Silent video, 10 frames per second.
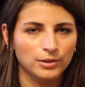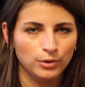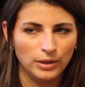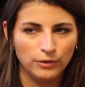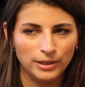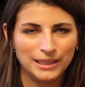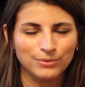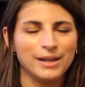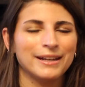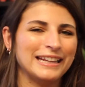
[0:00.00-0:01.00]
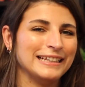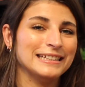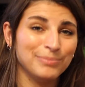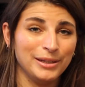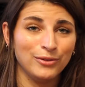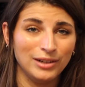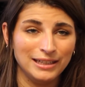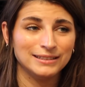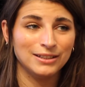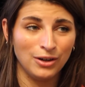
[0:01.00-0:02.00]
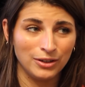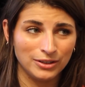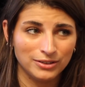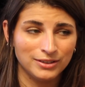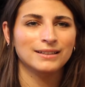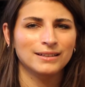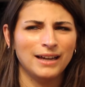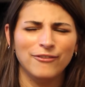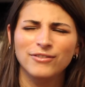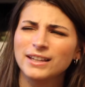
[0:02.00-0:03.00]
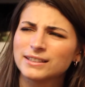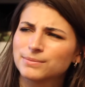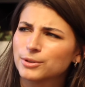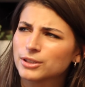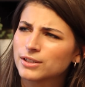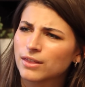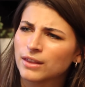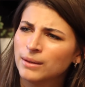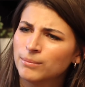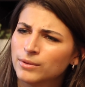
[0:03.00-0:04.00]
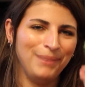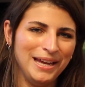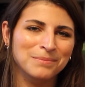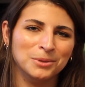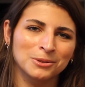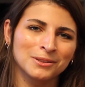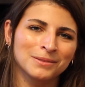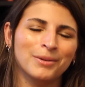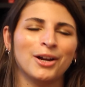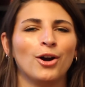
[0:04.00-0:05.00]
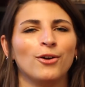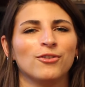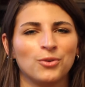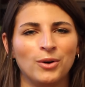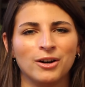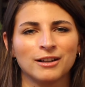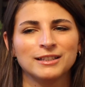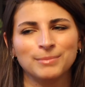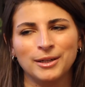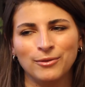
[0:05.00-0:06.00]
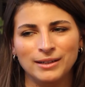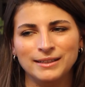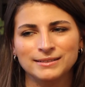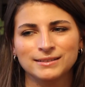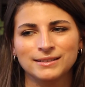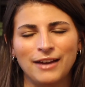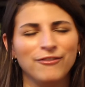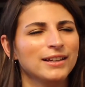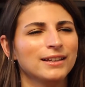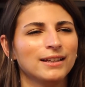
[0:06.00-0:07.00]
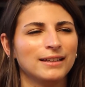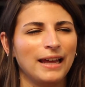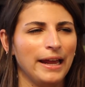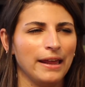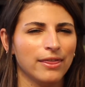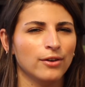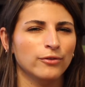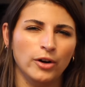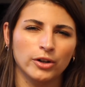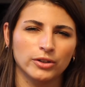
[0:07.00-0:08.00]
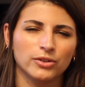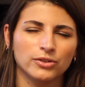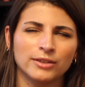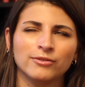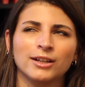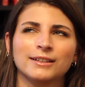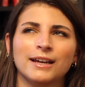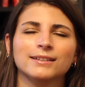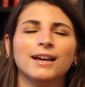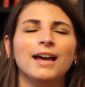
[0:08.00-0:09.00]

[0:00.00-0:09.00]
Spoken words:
to read for this one that is being released in August. I think it's bookish theme. Babel by R.F. Kuang is being released, I think the 8th of August or something like that.